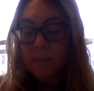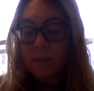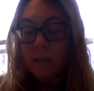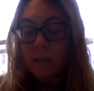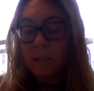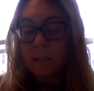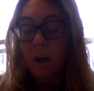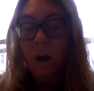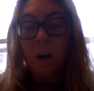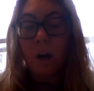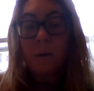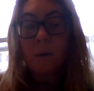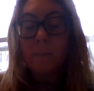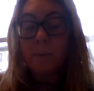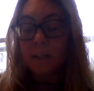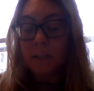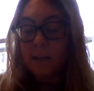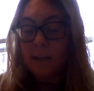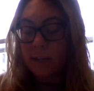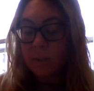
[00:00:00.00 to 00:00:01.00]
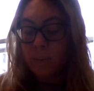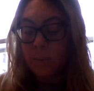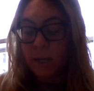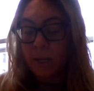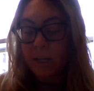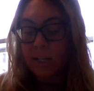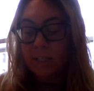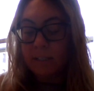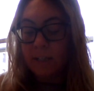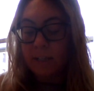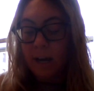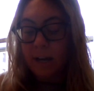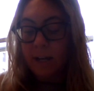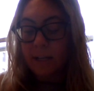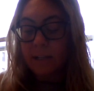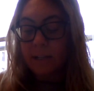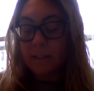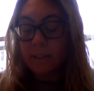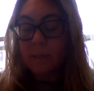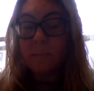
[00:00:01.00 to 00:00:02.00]
His arms did not swing at his
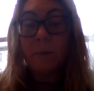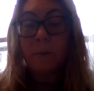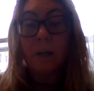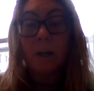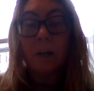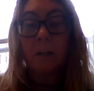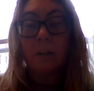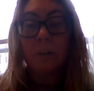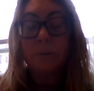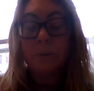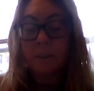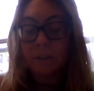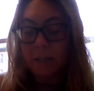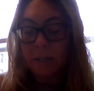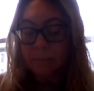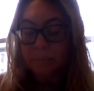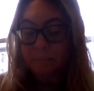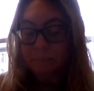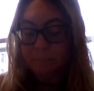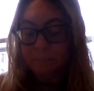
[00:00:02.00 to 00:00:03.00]
sides, but hung loosely.